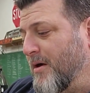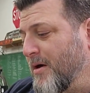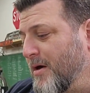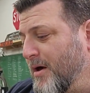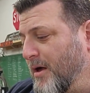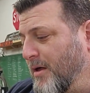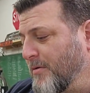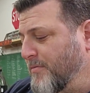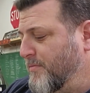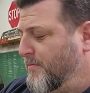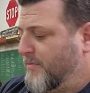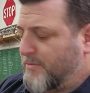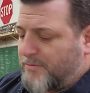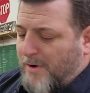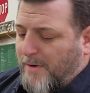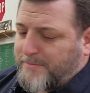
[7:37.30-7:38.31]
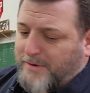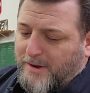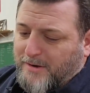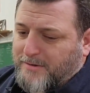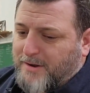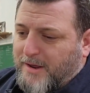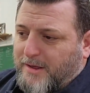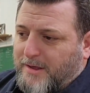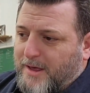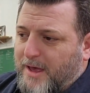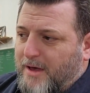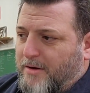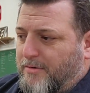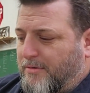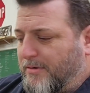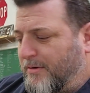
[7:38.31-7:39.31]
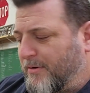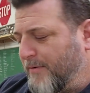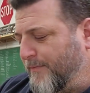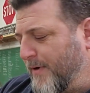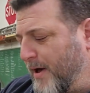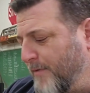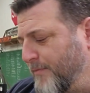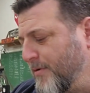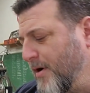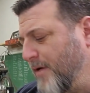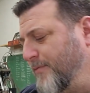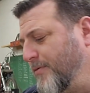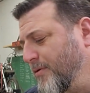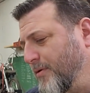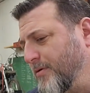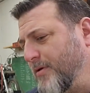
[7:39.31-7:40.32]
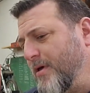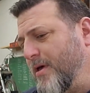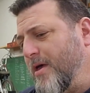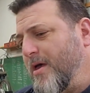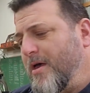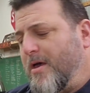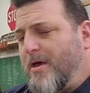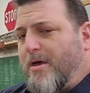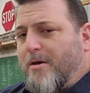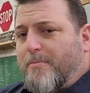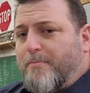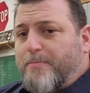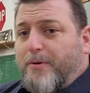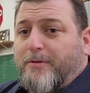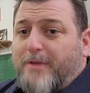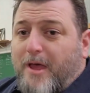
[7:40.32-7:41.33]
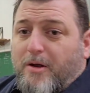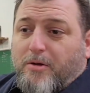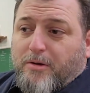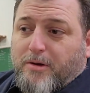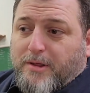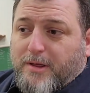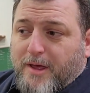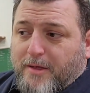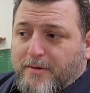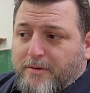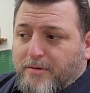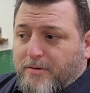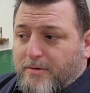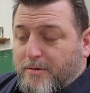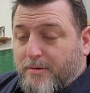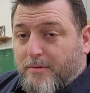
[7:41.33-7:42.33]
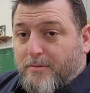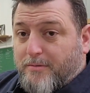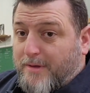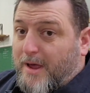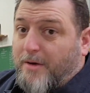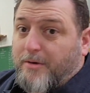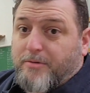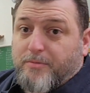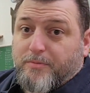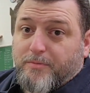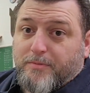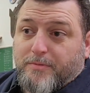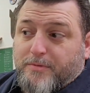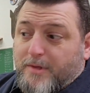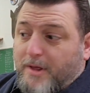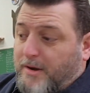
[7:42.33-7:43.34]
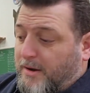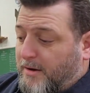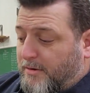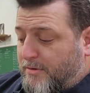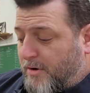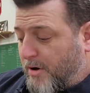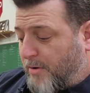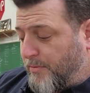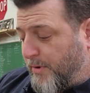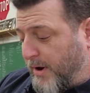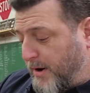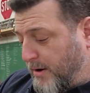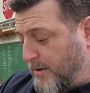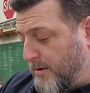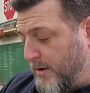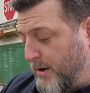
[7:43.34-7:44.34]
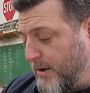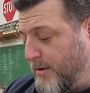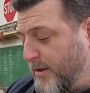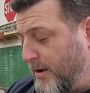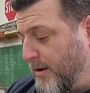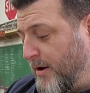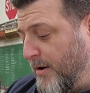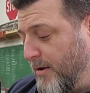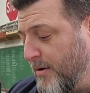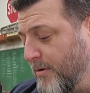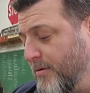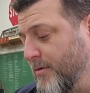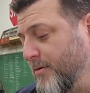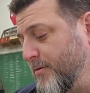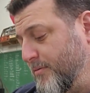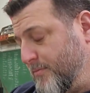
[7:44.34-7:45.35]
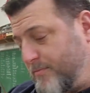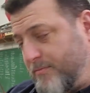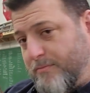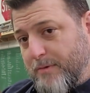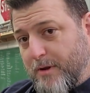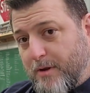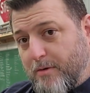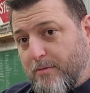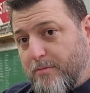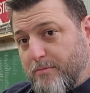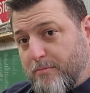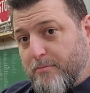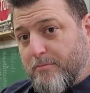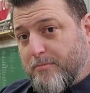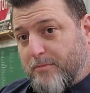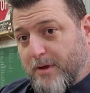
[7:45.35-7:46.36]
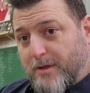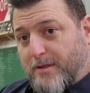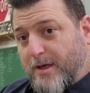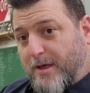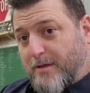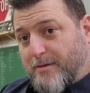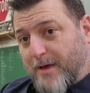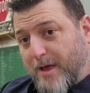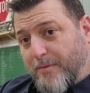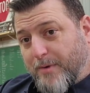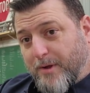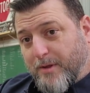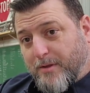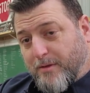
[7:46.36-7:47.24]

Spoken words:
I swapped the intake out, the valve coveralls, put that all together. Now it's set in there, carbureted. It's in there, it's not sideways.